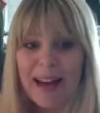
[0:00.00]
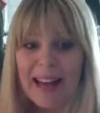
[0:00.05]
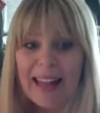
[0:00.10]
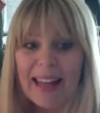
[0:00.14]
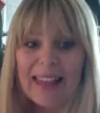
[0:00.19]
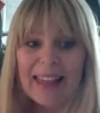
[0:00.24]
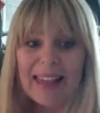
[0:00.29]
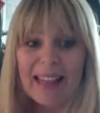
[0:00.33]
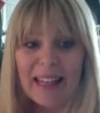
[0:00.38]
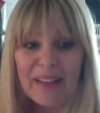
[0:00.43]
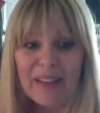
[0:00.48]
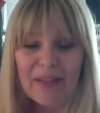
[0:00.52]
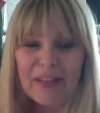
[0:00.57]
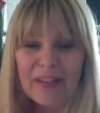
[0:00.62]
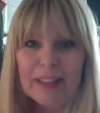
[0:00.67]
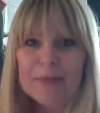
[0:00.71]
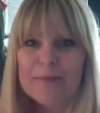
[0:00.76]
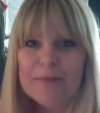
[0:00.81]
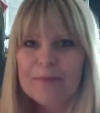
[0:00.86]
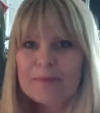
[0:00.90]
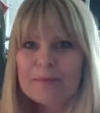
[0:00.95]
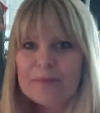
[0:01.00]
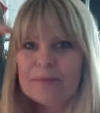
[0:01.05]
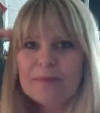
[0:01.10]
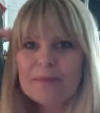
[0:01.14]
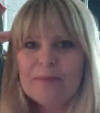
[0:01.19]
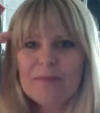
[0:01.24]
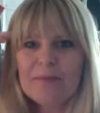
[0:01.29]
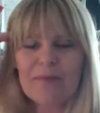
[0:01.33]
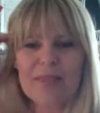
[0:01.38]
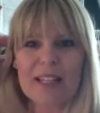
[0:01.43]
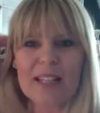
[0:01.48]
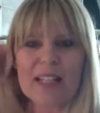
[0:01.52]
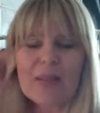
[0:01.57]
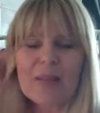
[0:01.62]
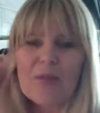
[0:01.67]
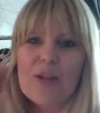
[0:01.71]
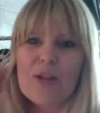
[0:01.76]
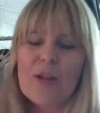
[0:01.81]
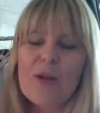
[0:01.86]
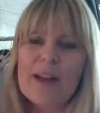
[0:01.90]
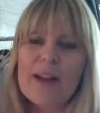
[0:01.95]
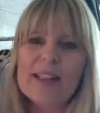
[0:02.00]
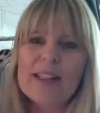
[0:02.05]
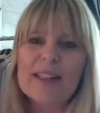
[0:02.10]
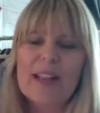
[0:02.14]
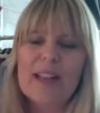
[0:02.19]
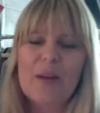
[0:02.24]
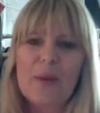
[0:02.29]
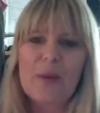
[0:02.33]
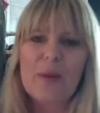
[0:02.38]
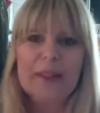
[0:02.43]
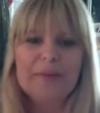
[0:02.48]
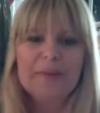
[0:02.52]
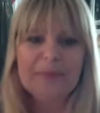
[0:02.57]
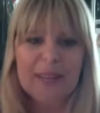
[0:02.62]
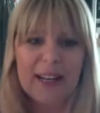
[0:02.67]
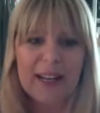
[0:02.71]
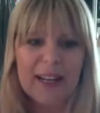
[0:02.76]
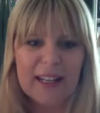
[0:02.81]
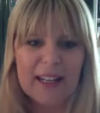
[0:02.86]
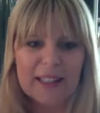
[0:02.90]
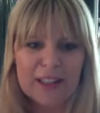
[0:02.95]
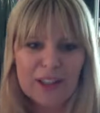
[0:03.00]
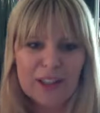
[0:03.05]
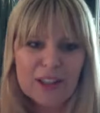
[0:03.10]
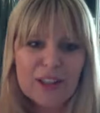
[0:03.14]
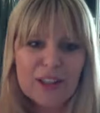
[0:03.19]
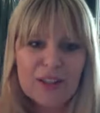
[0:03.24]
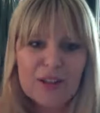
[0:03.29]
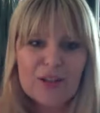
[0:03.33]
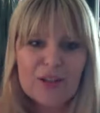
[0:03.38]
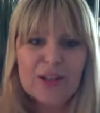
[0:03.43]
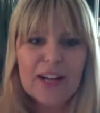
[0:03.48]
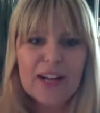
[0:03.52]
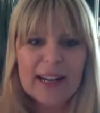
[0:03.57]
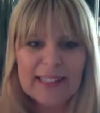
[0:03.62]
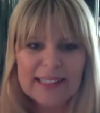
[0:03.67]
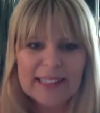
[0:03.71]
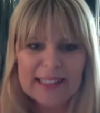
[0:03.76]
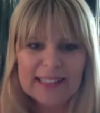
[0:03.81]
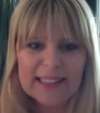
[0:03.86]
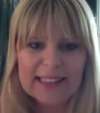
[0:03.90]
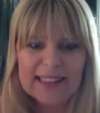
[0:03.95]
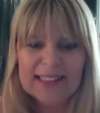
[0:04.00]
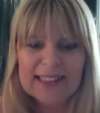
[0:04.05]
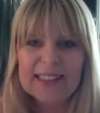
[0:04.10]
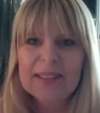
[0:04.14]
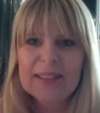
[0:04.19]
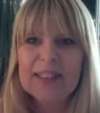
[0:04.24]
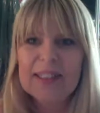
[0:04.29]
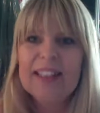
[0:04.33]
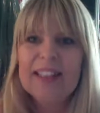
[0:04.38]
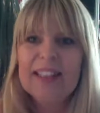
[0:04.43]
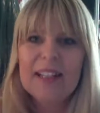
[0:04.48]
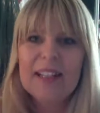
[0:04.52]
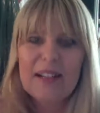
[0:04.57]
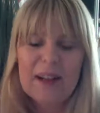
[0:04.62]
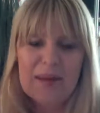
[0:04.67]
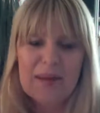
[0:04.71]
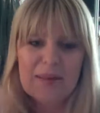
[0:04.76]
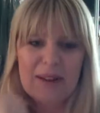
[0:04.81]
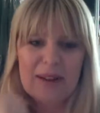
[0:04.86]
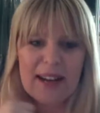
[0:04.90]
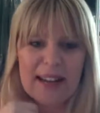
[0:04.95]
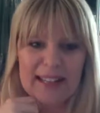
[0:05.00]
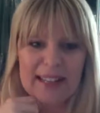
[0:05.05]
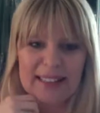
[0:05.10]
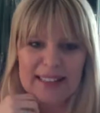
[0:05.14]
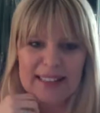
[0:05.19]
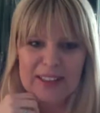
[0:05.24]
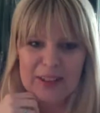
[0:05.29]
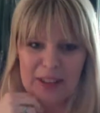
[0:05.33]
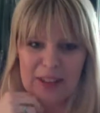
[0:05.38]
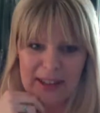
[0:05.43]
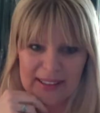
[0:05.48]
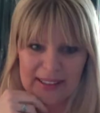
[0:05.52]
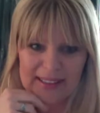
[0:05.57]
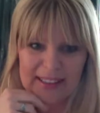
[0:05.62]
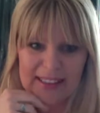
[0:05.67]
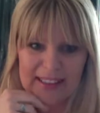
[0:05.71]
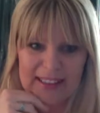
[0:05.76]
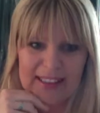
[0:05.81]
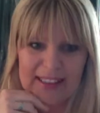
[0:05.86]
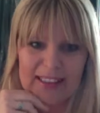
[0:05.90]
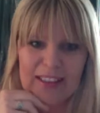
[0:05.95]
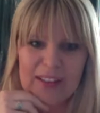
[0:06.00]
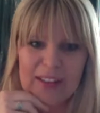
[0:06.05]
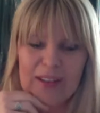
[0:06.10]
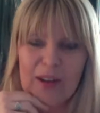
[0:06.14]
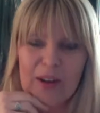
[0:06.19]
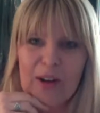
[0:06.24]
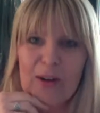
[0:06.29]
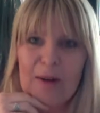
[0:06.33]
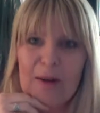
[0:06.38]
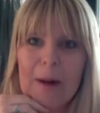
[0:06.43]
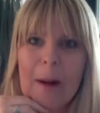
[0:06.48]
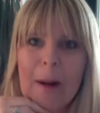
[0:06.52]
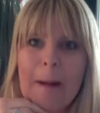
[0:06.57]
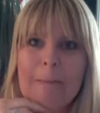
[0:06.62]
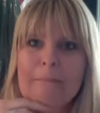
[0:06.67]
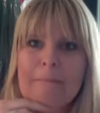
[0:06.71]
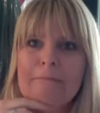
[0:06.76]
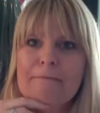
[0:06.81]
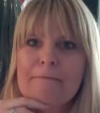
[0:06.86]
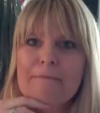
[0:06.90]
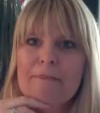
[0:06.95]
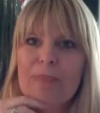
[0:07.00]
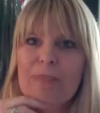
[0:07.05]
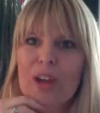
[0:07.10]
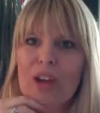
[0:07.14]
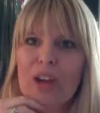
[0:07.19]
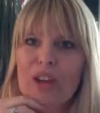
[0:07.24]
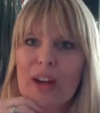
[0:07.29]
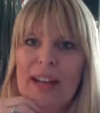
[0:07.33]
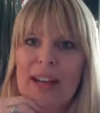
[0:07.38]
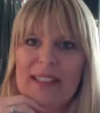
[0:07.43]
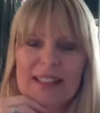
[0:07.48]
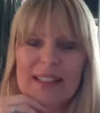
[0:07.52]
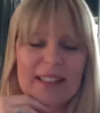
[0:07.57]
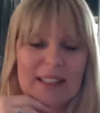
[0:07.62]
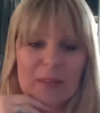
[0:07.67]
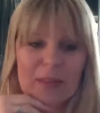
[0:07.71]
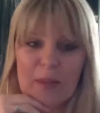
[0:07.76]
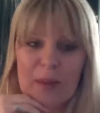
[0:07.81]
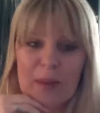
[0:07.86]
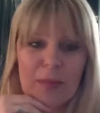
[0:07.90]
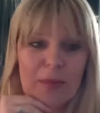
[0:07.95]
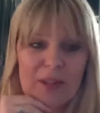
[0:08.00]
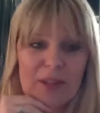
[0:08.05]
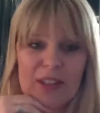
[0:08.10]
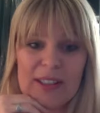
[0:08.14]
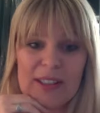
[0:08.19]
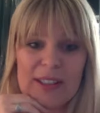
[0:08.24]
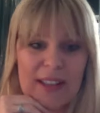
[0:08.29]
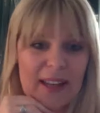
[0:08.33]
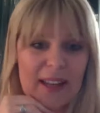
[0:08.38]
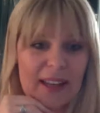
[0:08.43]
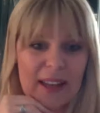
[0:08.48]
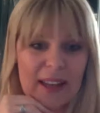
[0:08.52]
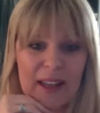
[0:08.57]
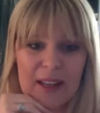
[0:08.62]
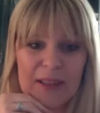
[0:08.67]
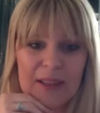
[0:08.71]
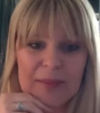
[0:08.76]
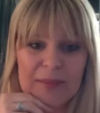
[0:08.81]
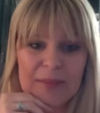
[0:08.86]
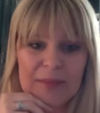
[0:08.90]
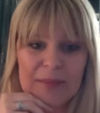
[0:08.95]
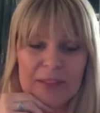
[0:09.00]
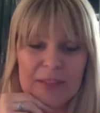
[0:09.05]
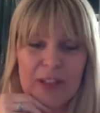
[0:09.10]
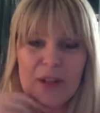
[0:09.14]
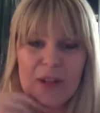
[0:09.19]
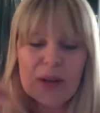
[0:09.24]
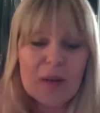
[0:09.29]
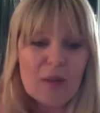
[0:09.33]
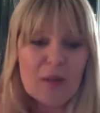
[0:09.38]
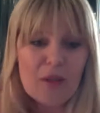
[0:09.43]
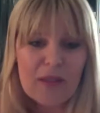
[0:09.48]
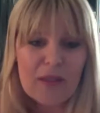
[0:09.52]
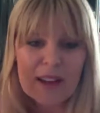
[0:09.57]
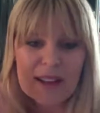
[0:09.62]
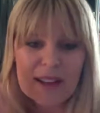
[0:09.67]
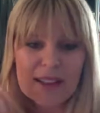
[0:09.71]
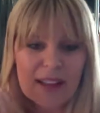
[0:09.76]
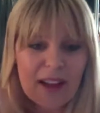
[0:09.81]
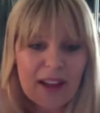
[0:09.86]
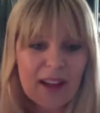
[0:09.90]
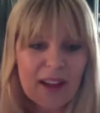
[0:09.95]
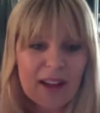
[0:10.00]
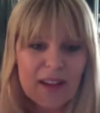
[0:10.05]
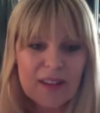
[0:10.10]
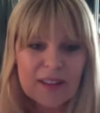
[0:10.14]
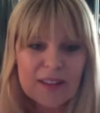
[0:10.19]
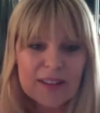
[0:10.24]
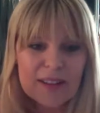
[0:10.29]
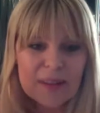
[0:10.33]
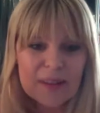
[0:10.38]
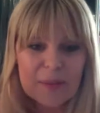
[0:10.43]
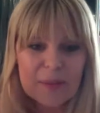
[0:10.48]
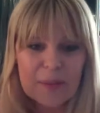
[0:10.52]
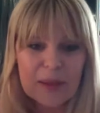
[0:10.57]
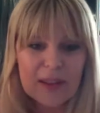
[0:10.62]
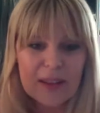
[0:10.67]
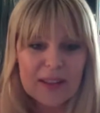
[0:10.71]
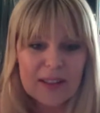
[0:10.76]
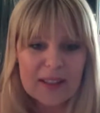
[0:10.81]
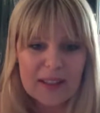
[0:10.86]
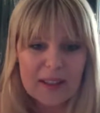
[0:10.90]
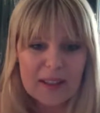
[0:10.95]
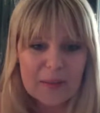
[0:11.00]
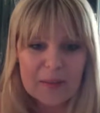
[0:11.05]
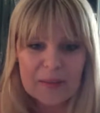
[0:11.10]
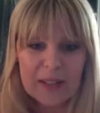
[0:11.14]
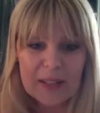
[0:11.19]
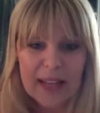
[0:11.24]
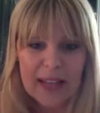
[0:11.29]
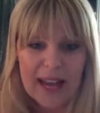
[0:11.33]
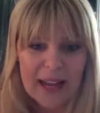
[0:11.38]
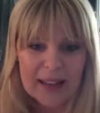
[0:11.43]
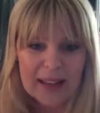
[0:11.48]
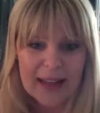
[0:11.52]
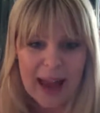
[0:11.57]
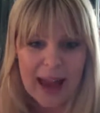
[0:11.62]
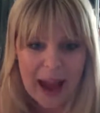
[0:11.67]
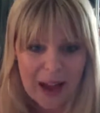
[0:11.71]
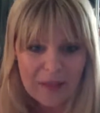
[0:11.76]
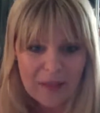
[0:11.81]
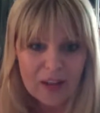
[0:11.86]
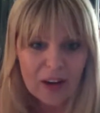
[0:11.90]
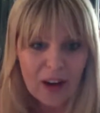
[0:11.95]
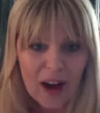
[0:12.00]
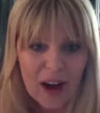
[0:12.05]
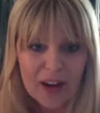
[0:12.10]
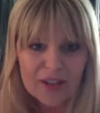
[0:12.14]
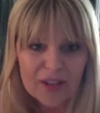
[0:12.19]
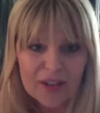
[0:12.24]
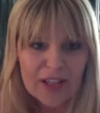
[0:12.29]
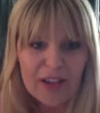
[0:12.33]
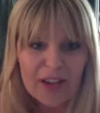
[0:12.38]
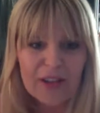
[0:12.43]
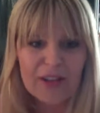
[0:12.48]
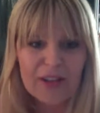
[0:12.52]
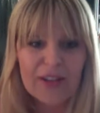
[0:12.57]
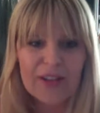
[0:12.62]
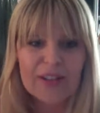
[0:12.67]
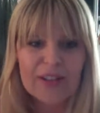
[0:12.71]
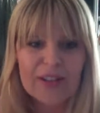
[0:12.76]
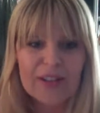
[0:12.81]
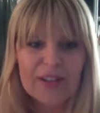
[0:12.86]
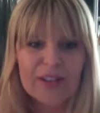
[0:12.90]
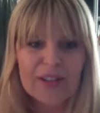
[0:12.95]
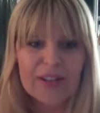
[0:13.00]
life in more ways than one, and it's good old Craigslist. Number 8 is Craigslist. So Craigslist, people just say like they're doing moving sales because they can't have a garage sale, or they're scared